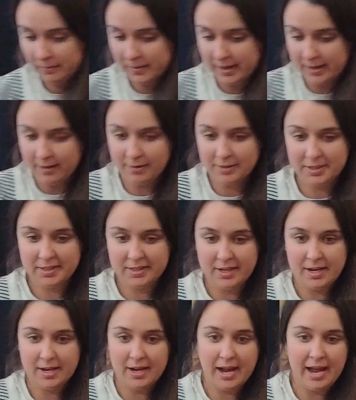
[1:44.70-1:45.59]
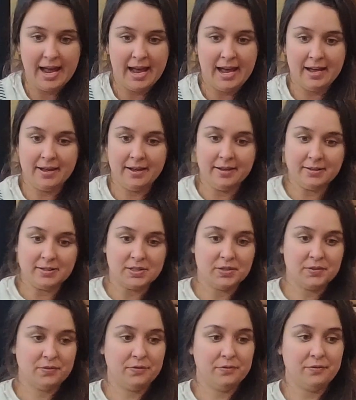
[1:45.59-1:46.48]
that our state
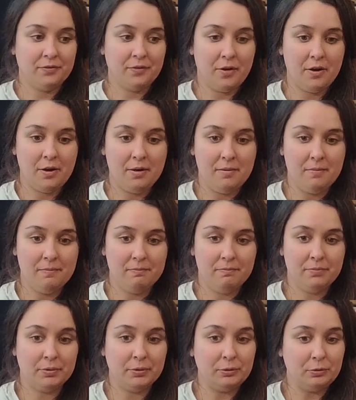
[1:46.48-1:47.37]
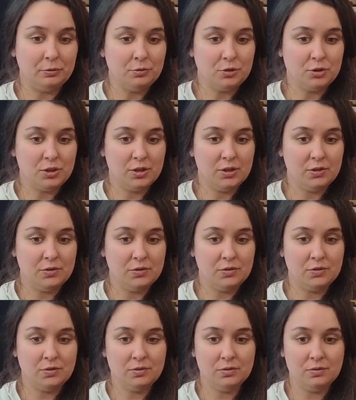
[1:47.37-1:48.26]
has, from pollution
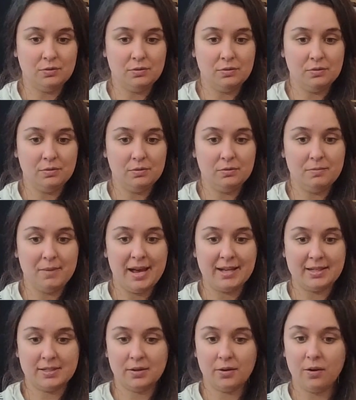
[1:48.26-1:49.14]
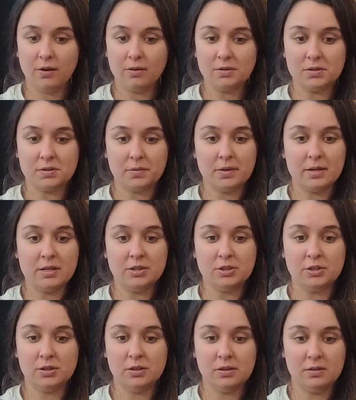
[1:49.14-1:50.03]
to mass
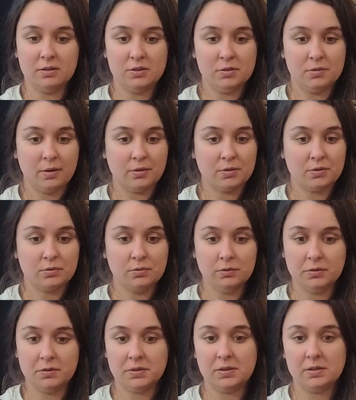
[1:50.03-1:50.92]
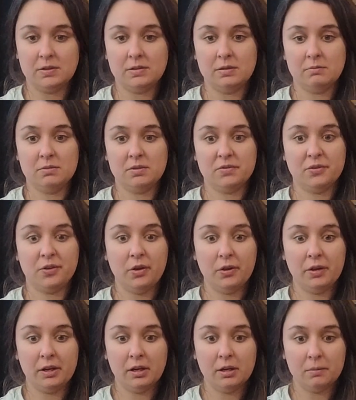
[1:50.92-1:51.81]
incarceration to our school systems
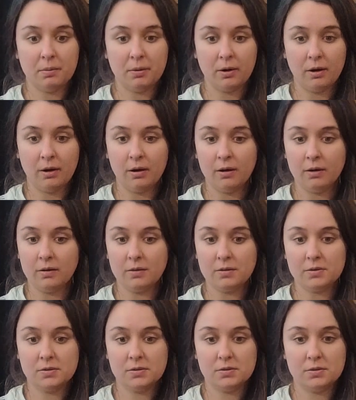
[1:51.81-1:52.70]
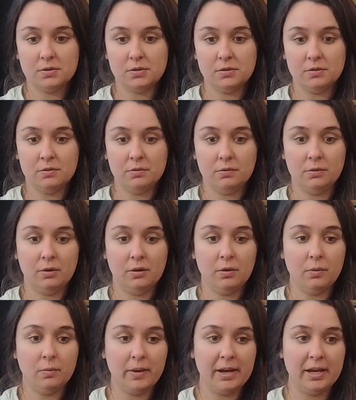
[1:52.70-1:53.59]
falling apart to
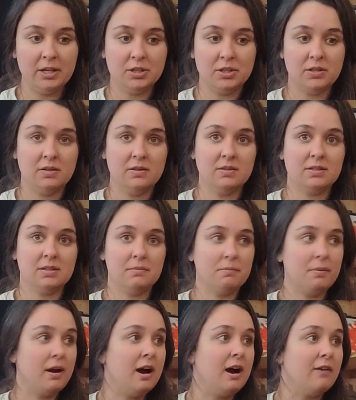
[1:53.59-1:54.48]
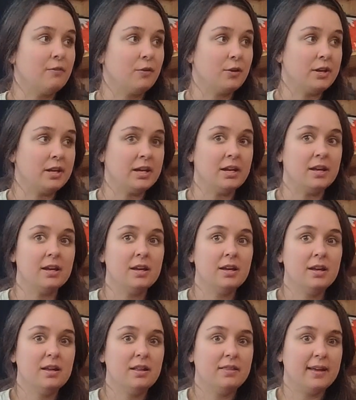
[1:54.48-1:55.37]
low wages and poverty,
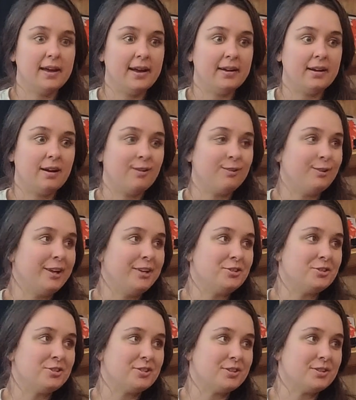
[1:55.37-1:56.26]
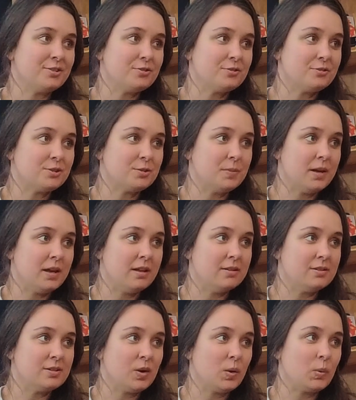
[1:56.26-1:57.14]
that our legislature
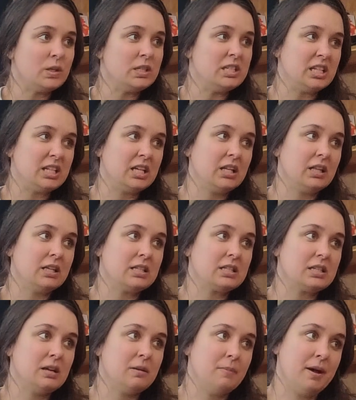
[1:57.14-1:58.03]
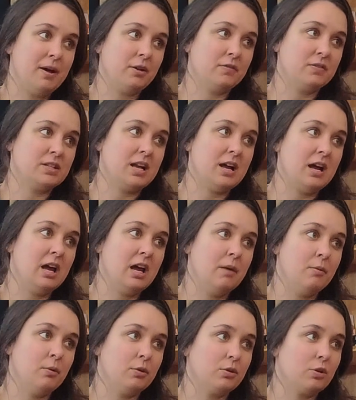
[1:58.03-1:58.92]
spends a ridiculous amount of
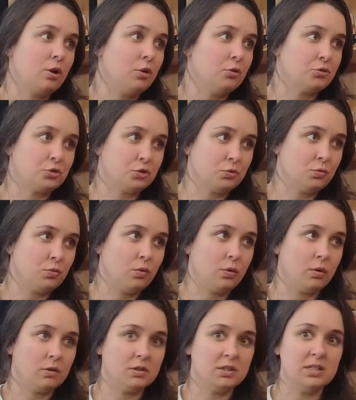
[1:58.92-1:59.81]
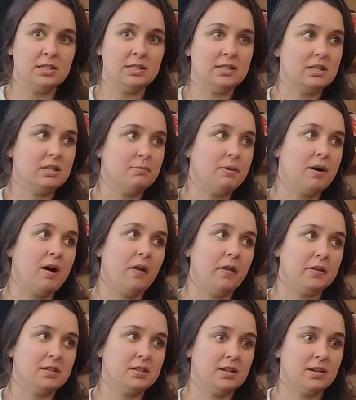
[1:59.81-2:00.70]
time on culture war, DC
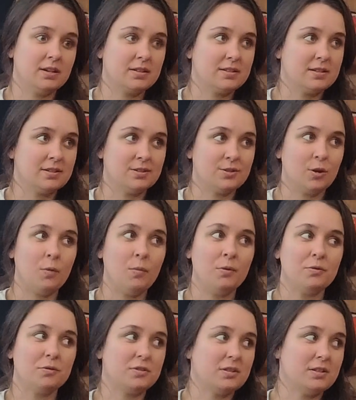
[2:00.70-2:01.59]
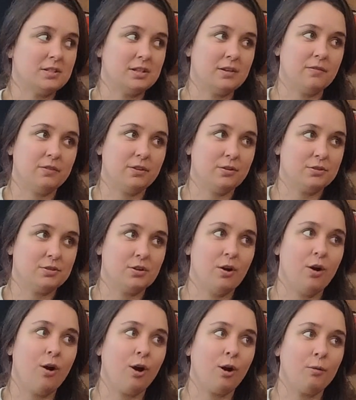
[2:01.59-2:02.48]
politics. It's almost as if there's an
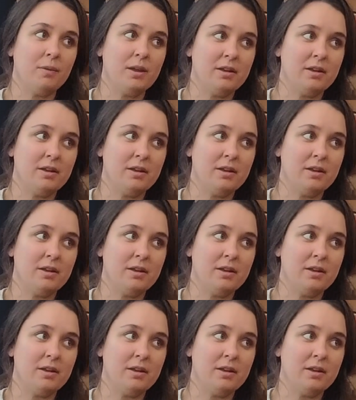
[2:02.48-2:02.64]
army